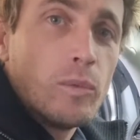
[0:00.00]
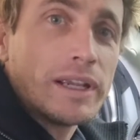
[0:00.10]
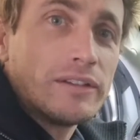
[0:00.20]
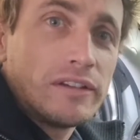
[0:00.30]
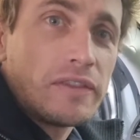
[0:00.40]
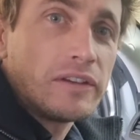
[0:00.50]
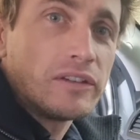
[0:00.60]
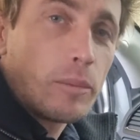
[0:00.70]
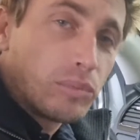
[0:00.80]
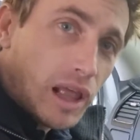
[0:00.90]
We can set this
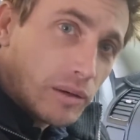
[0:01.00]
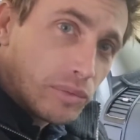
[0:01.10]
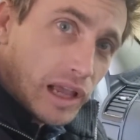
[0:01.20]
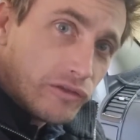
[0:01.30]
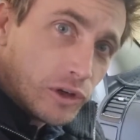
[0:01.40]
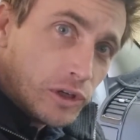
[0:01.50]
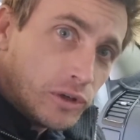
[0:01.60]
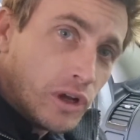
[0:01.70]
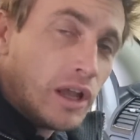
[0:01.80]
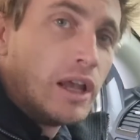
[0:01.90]
up, plug and play for
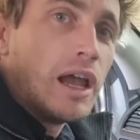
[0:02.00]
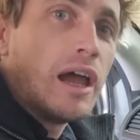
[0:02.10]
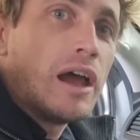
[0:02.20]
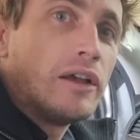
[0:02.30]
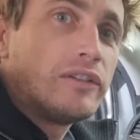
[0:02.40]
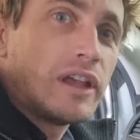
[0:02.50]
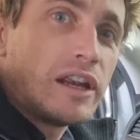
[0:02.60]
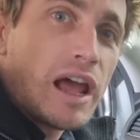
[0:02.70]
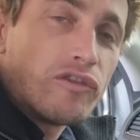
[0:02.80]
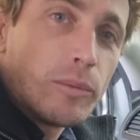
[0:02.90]
you, send
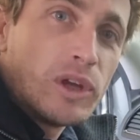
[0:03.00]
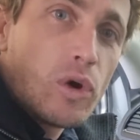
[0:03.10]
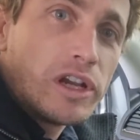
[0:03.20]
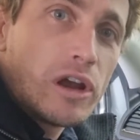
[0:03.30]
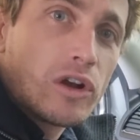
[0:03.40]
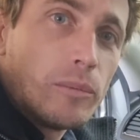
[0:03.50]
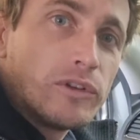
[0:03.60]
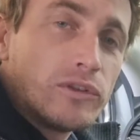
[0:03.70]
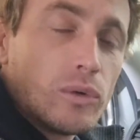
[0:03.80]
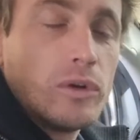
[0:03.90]
it out from the AudioCom
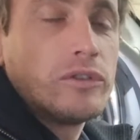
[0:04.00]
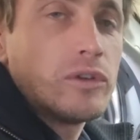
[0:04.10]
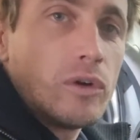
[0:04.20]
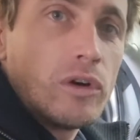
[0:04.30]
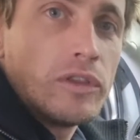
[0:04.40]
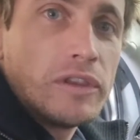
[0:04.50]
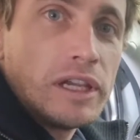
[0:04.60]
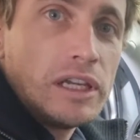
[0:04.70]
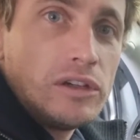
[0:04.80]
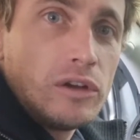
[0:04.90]
stores or on
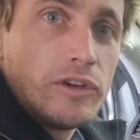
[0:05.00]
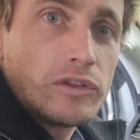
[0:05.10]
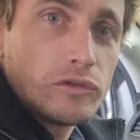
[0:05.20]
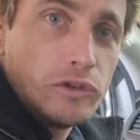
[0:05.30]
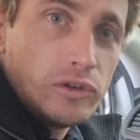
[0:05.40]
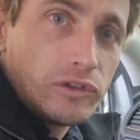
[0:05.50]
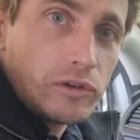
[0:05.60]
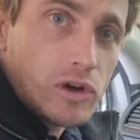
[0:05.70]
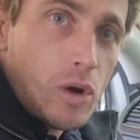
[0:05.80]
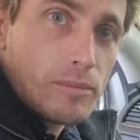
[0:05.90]
the
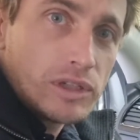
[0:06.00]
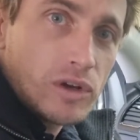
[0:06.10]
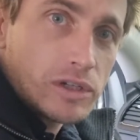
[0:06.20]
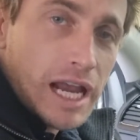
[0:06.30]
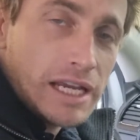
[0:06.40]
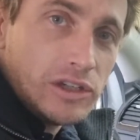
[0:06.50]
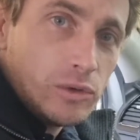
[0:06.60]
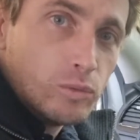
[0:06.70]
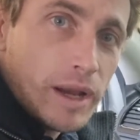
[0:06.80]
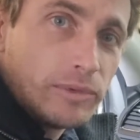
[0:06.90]

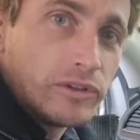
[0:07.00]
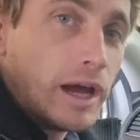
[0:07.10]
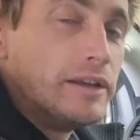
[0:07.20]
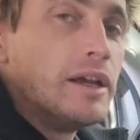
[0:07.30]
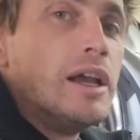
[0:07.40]
universalfuse.com.au website.